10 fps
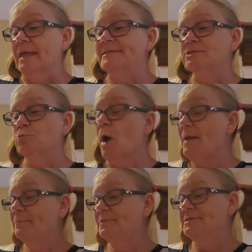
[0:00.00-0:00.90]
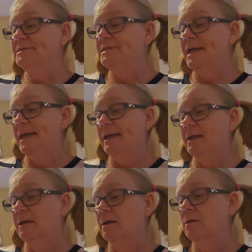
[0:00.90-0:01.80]
He swiped the
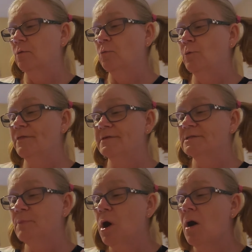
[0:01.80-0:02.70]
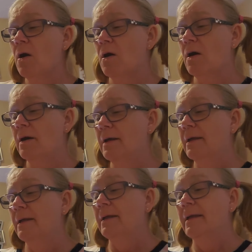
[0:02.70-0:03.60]
snake with his paw,
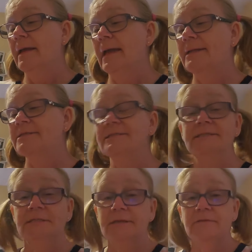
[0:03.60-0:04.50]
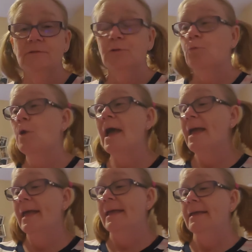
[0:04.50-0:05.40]
and it slithered
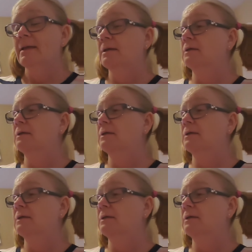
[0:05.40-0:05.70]
away.